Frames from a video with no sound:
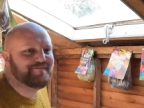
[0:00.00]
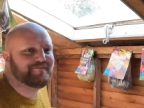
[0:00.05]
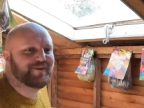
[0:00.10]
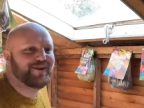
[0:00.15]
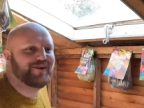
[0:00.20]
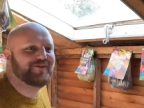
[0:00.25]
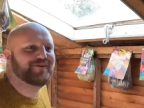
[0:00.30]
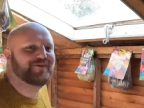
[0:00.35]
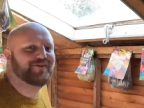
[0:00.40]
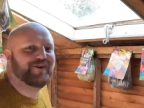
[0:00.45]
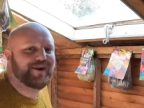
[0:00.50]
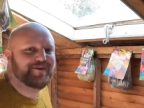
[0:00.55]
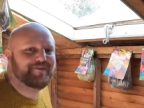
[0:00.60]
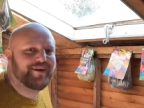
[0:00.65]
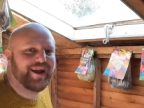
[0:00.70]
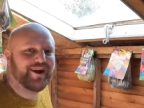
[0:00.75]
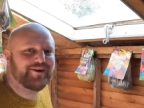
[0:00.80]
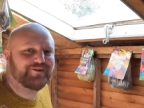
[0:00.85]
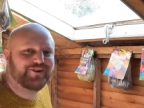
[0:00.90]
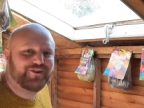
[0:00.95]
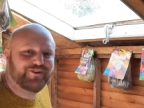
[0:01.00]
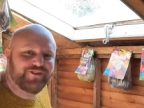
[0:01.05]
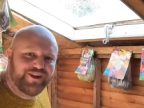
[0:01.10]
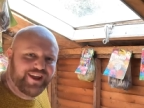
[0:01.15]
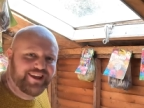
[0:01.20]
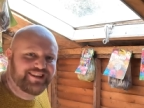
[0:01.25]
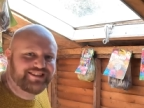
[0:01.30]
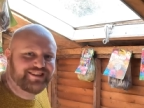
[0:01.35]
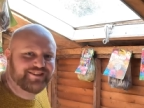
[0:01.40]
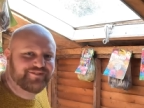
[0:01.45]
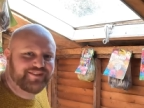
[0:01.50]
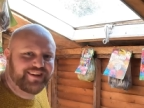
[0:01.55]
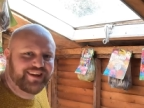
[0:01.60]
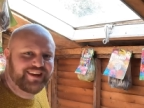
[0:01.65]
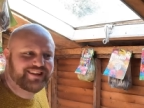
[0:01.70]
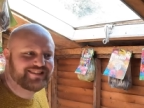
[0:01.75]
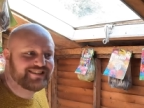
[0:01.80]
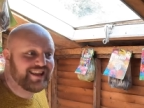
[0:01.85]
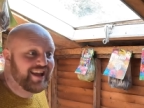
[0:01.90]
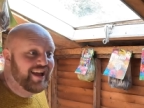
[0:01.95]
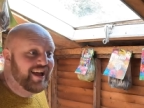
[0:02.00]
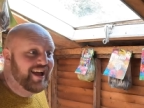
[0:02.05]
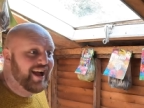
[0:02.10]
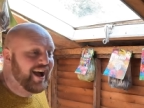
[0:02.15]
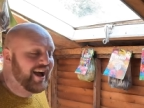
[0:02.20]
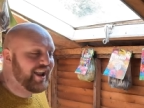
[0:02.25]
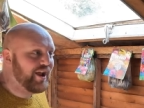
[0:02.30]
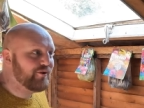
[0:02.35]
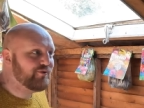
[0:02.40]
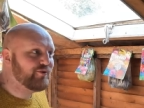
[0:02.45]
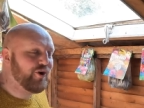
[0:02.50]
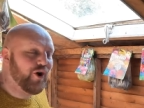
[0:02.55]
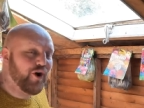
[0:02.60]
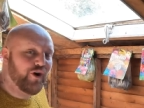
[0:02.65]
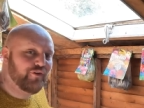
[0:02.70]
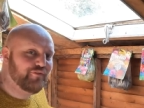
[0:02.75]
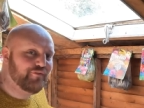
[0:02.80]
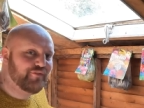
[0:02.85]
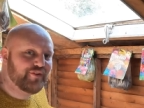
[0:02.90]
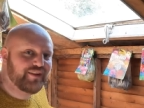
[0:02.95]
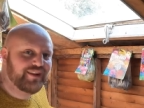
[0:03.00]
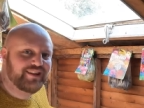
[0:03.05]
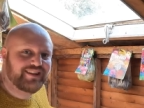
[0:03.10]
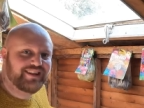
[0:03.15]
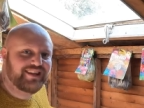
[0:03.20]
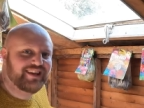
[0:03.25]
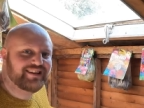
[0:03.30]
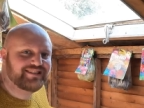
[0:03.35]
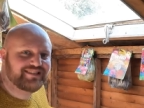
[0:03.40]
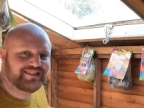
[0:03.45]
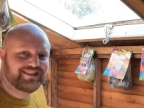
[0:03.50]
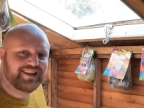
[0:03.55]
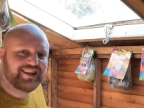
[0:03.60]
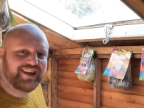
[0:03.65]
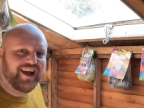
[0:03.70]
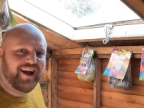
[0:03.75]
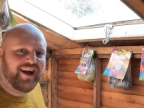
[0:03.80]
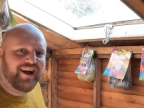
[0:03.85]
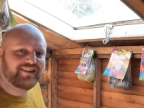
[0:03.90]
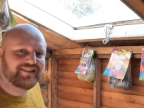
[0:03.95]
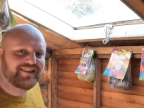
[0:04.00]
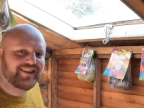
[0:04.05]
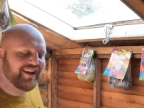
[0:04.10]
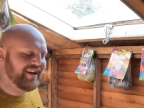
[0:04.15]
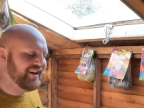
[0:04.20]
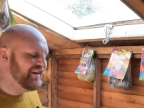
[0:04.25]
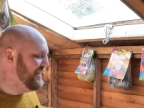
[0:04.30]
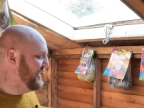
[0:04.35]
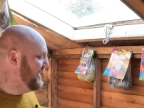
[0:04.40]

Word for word: blown away by how creative he is and how confident he is as a gardener.